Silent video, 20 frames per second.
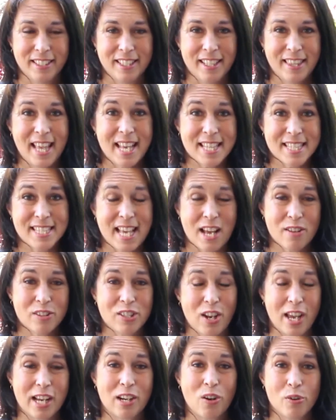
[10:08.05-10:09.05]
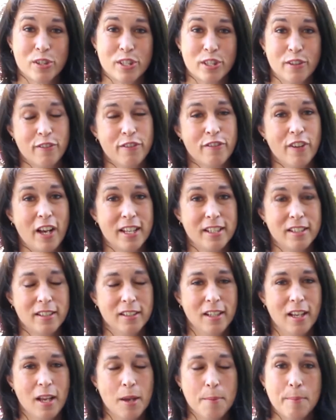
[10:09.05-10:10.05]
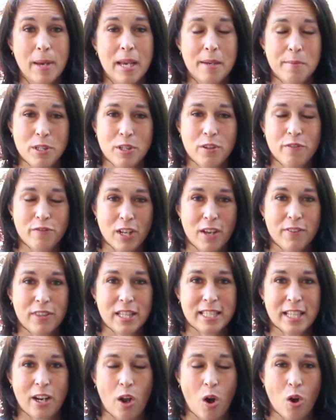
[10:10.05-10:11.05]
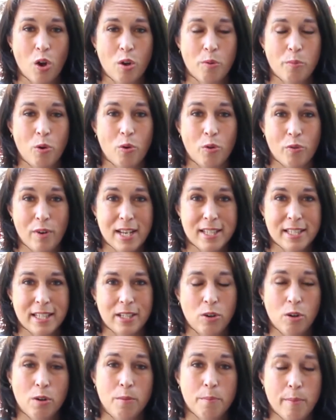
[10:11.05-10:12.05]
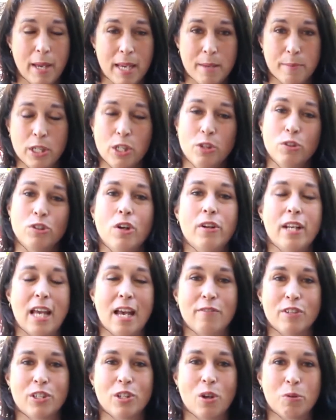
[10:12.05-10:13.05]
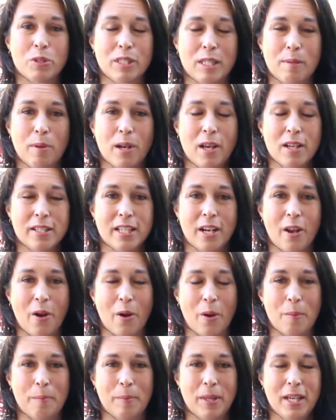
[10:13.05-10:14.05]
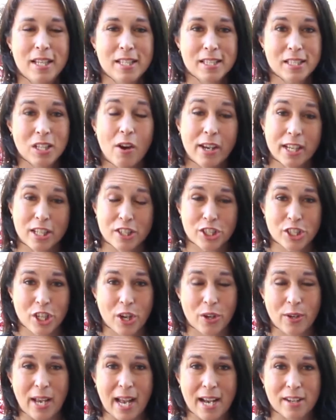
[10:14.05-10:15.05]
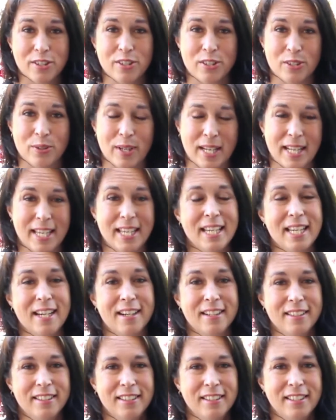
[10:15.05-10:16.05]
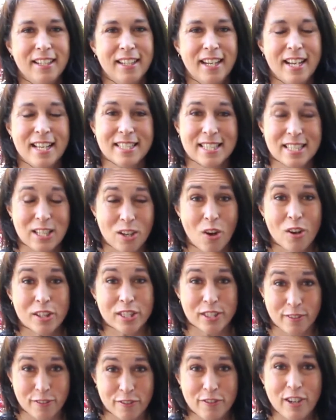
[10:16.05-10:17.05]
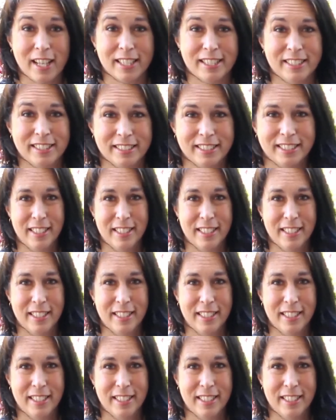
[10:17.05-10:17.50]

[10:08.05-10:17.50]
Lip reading: That sounds like lots of fun. Maybe you've done this at home already, or maybe you don't have a Tulsi plant at home. So I can show you how to do it here. It's lots of fun.